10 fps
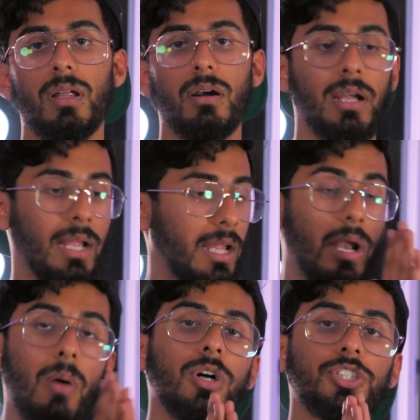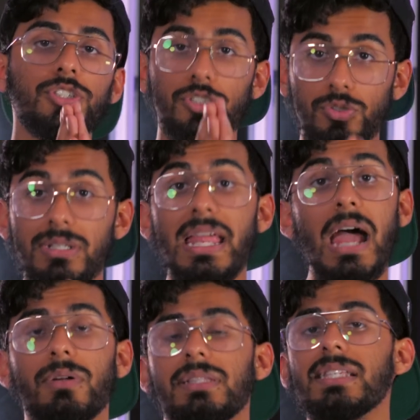all right? What I want you to do
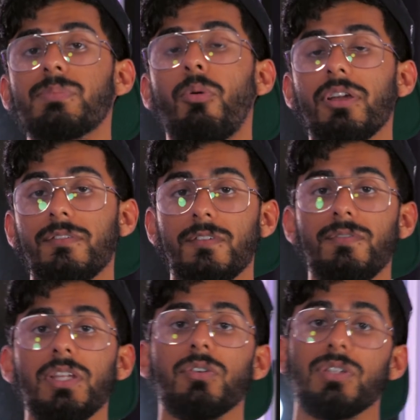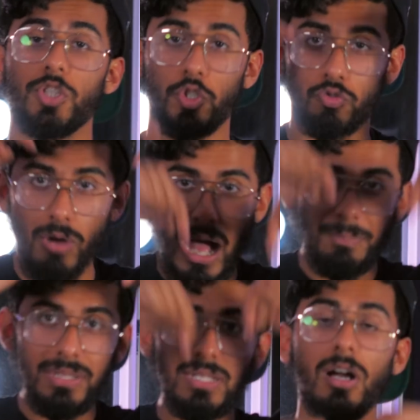now at this point of the video is
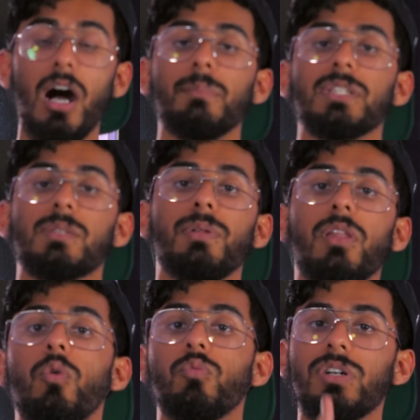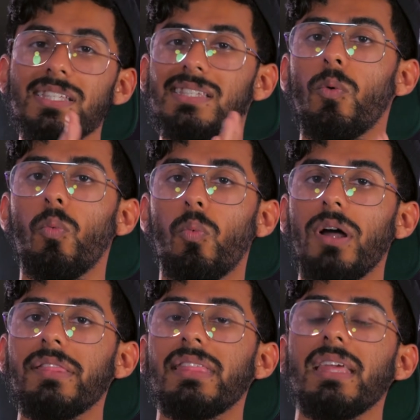drop in the comments below what is the
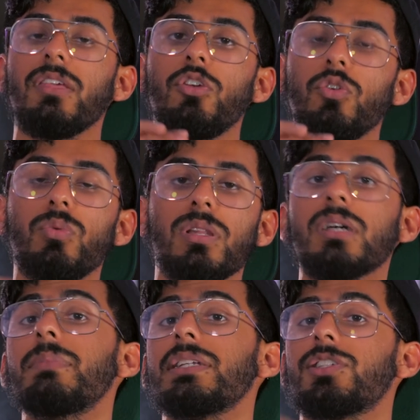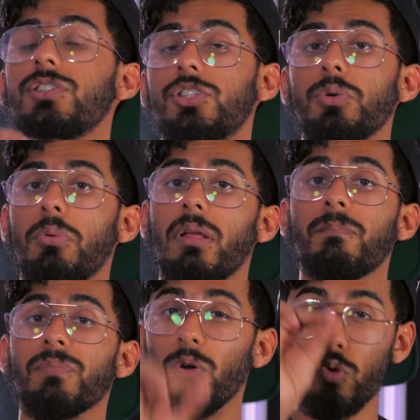one thing you will commit to doing
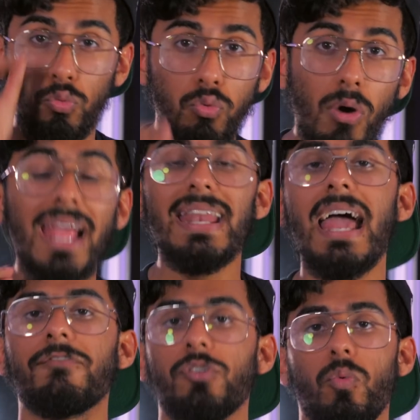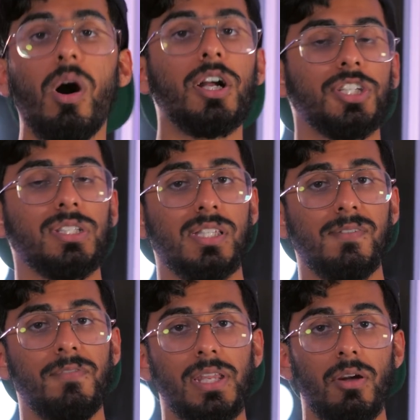right after watching this
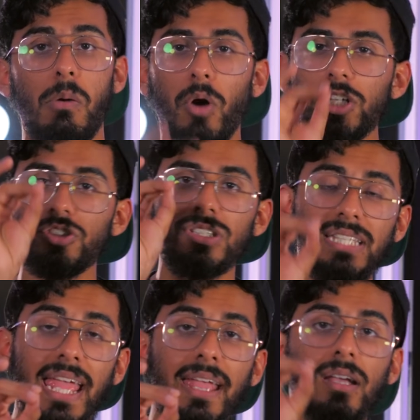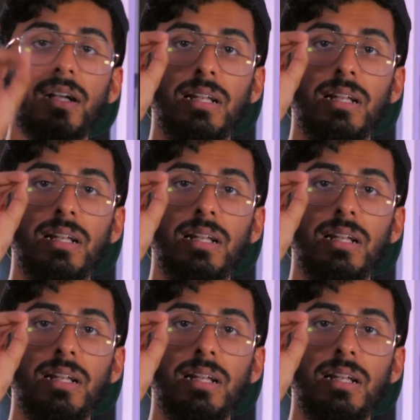video. I want you to take